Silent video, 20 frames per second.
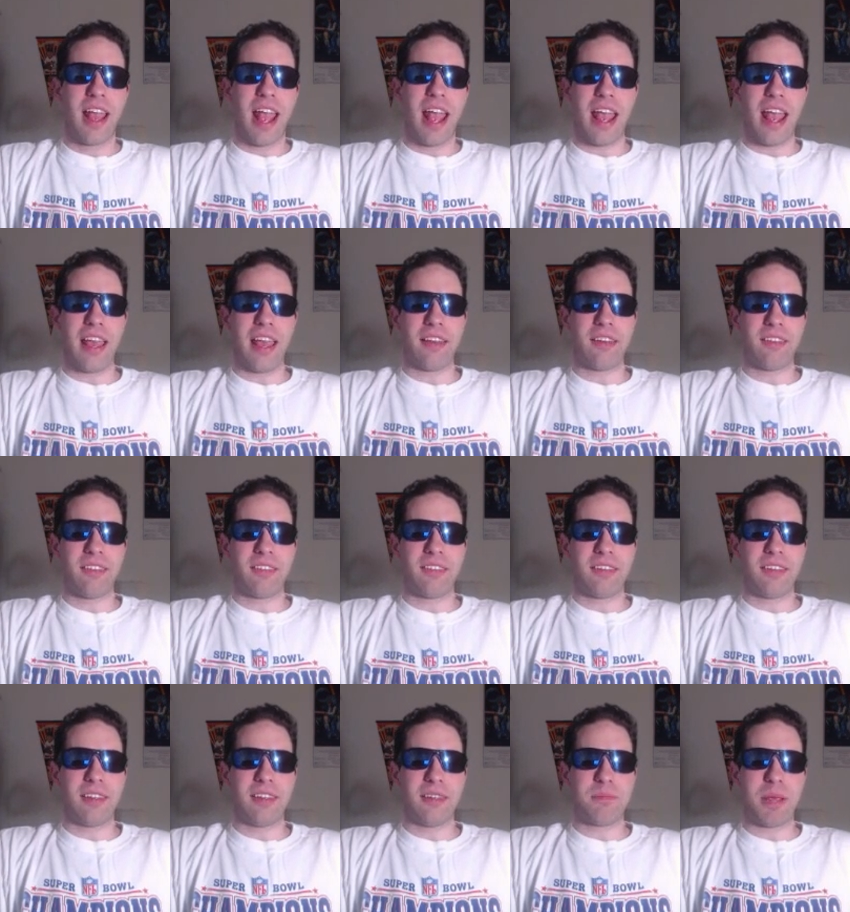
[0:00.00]

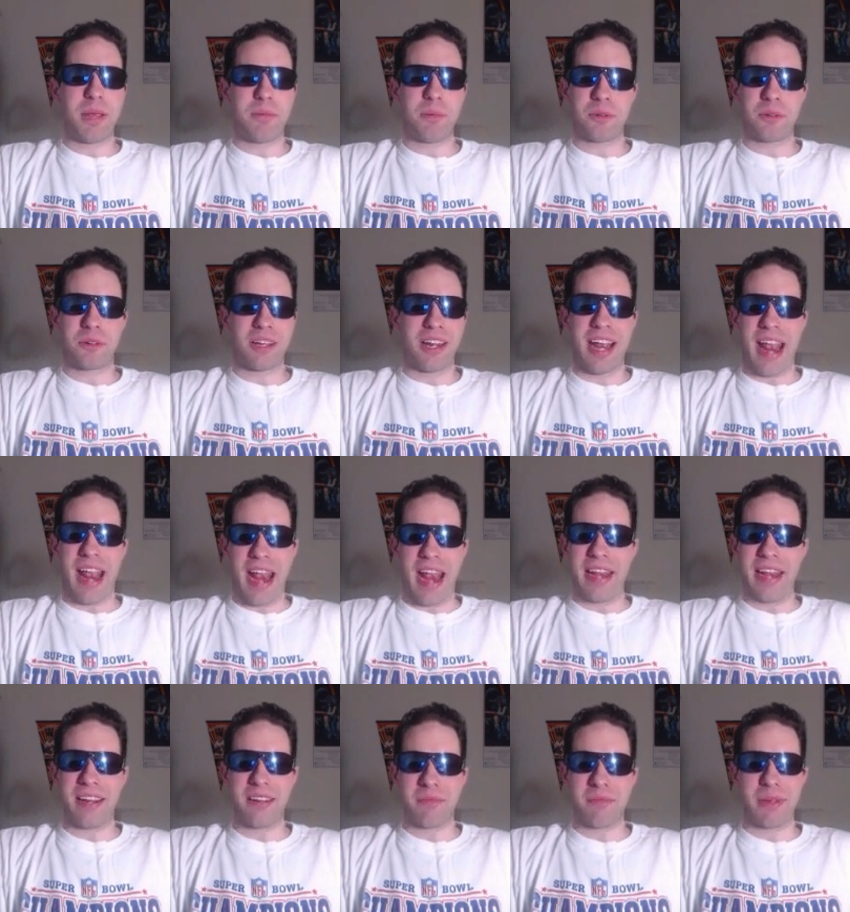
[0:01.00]
and people are going to
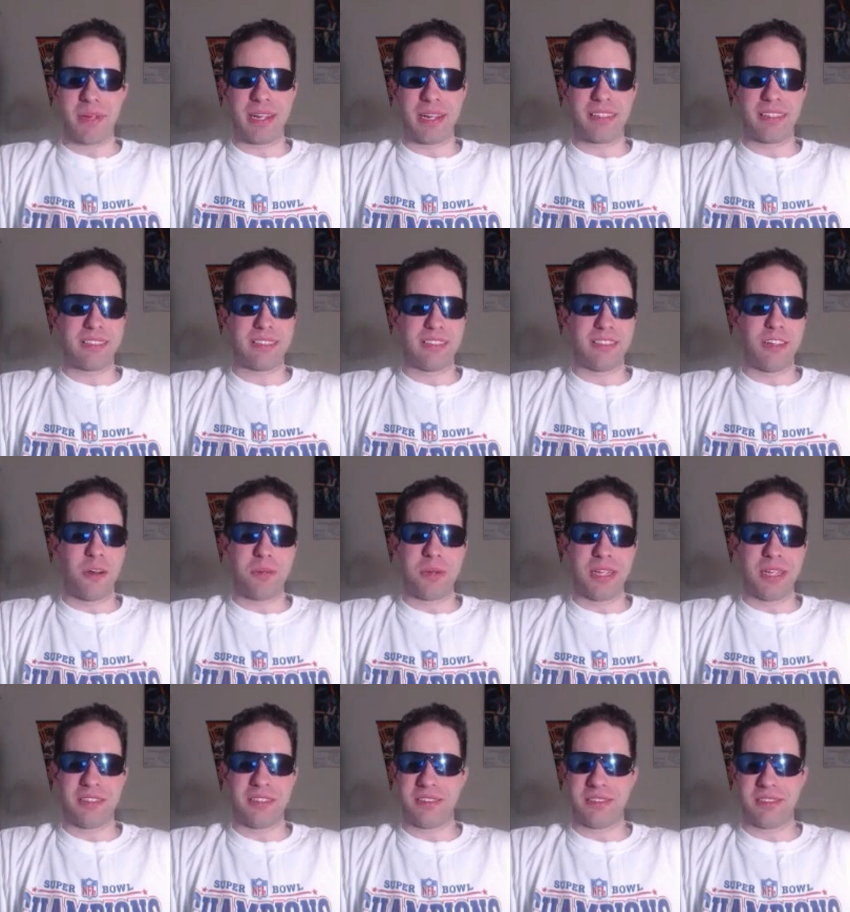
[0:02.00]
hate it, because
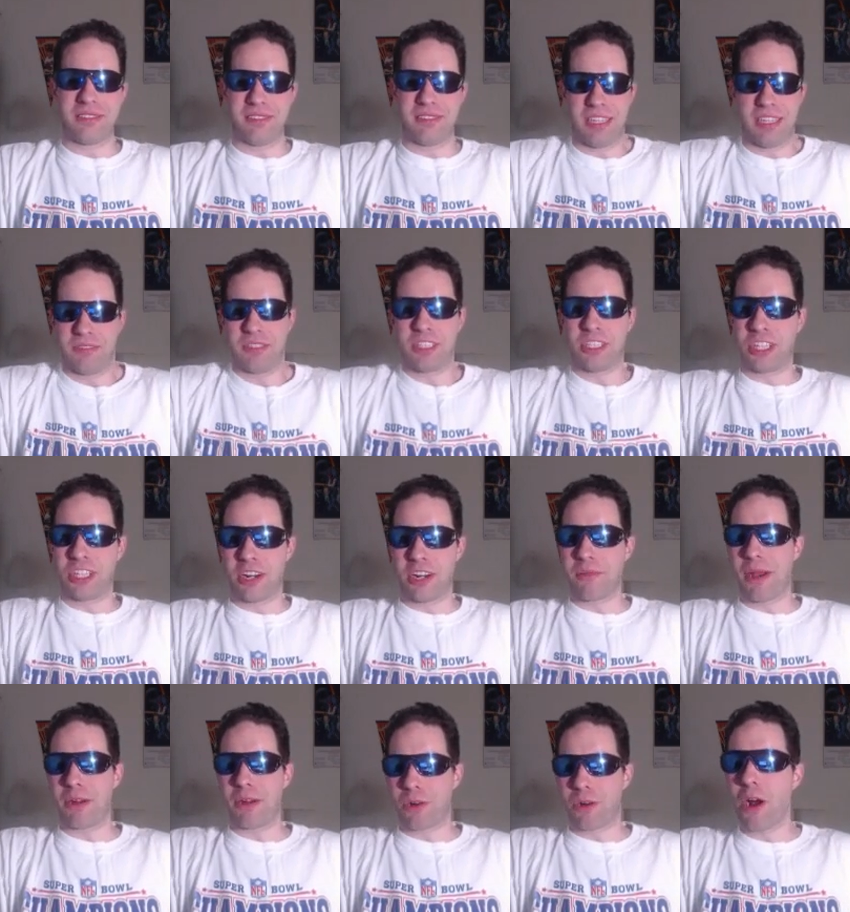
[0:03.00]
nobody gives a shit
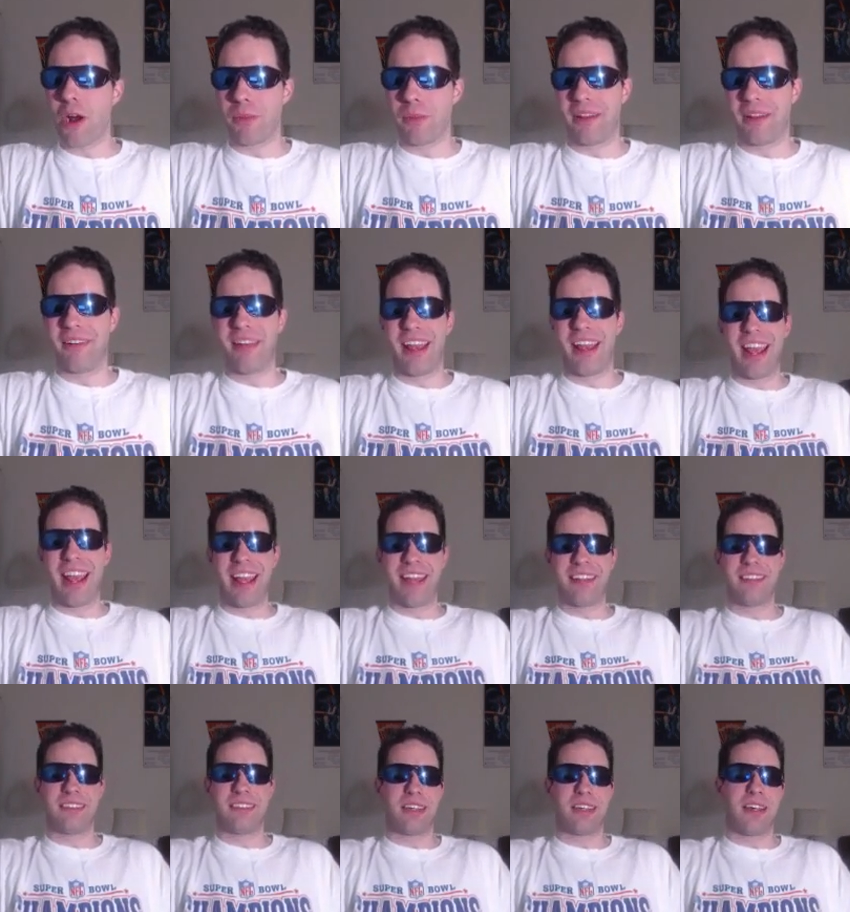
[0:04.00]
about Roman,
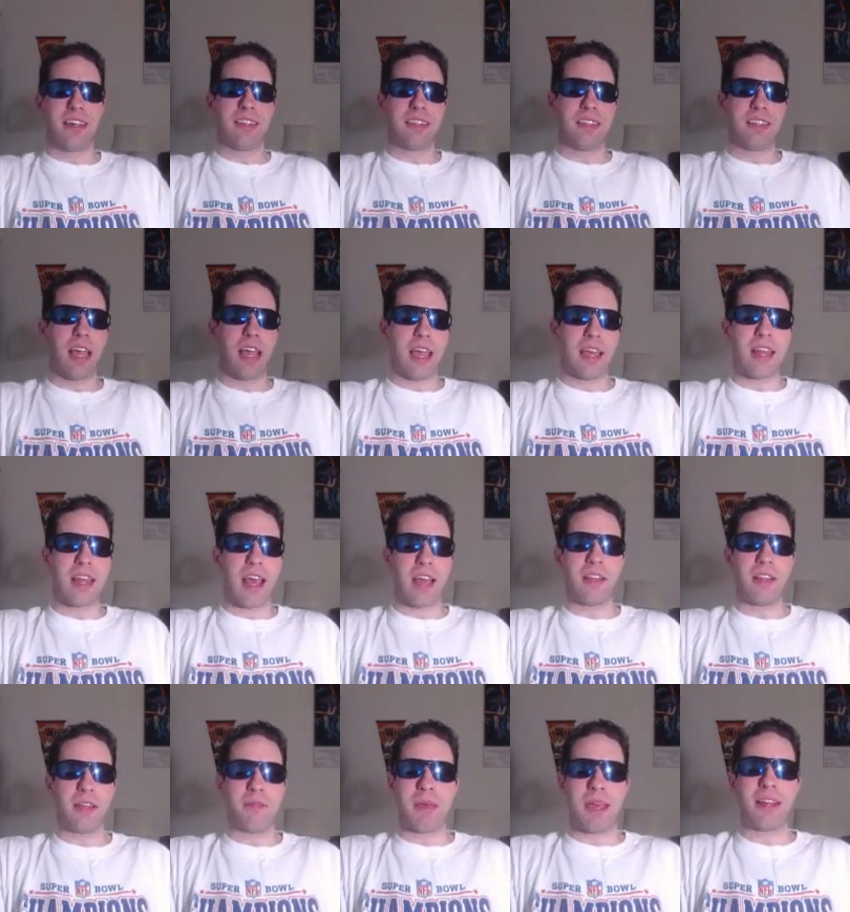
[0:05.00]
and
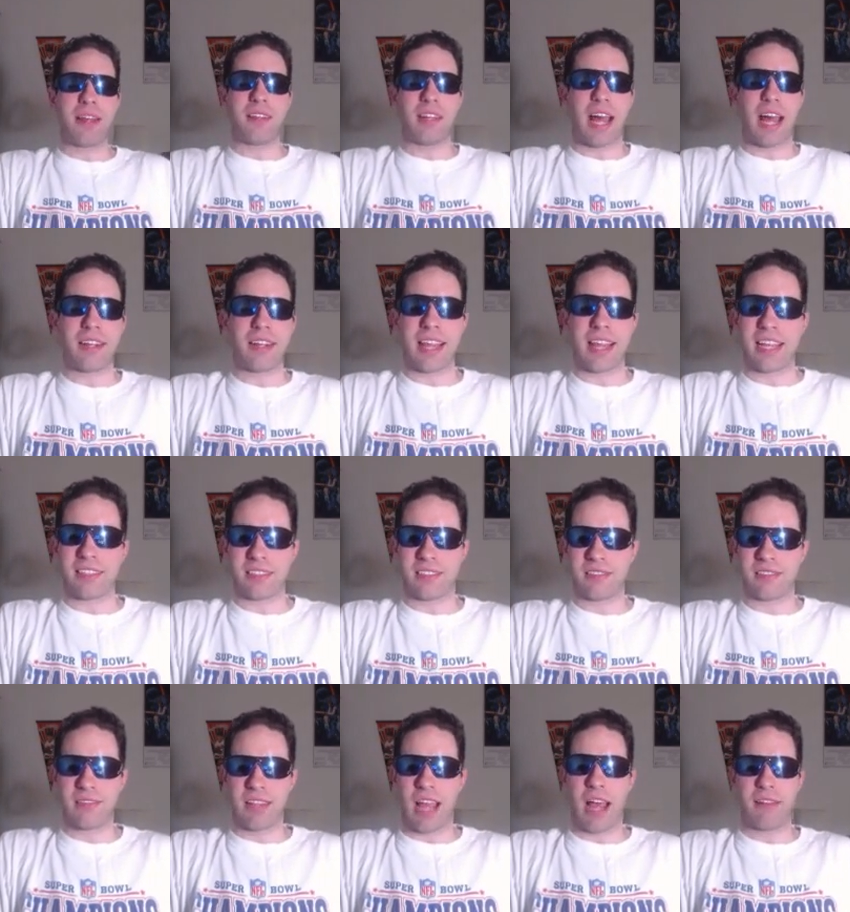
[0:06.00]
I'll admit a lot of
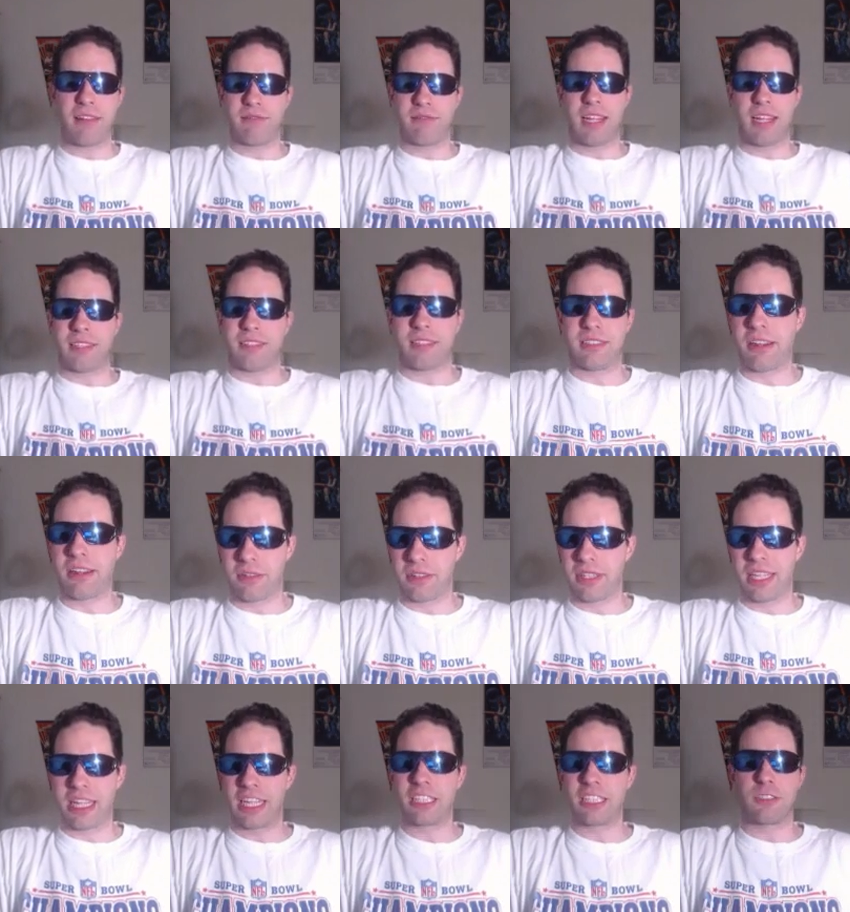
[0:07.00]
that's not
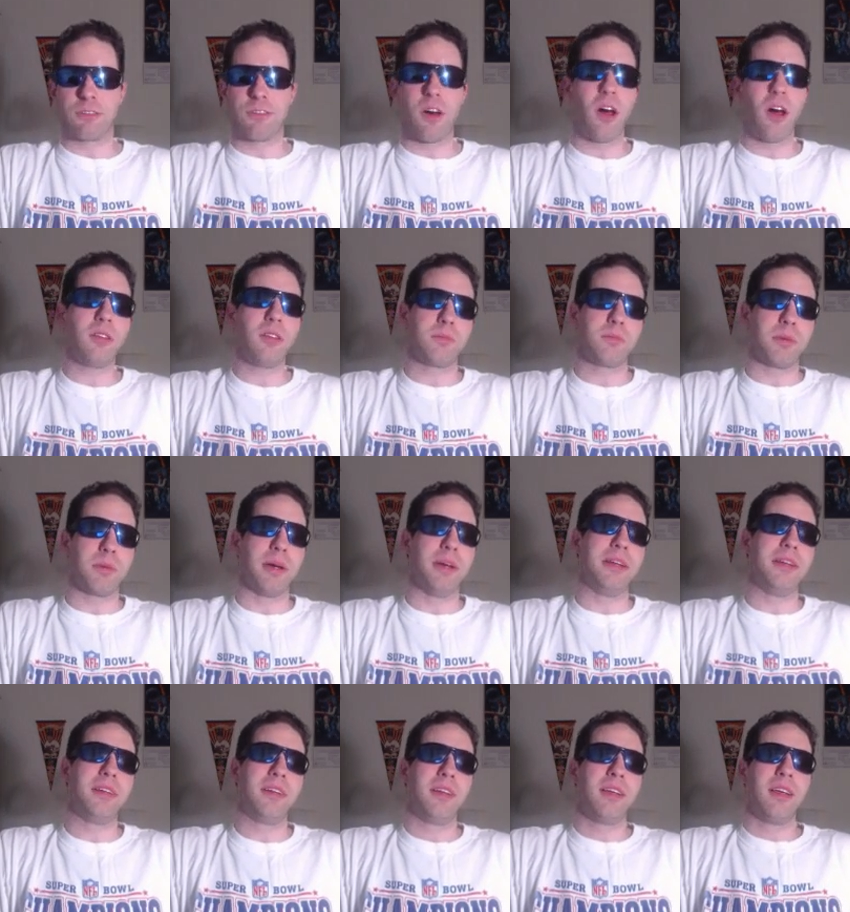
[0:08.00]
necessarily his fault,
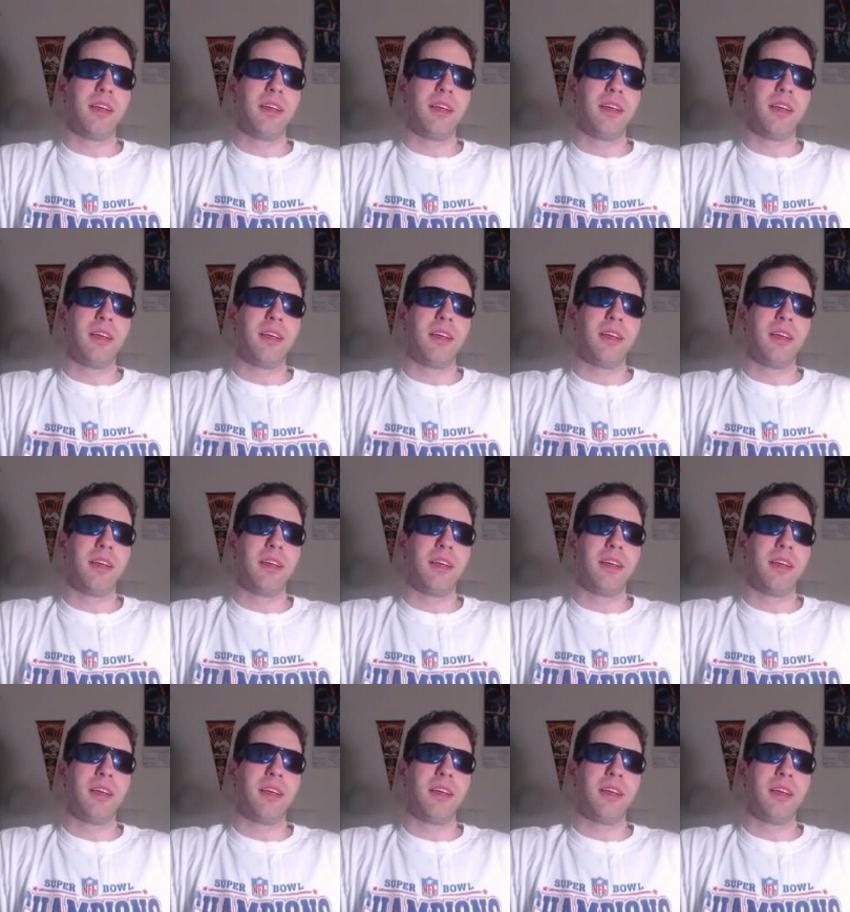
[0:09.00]
but,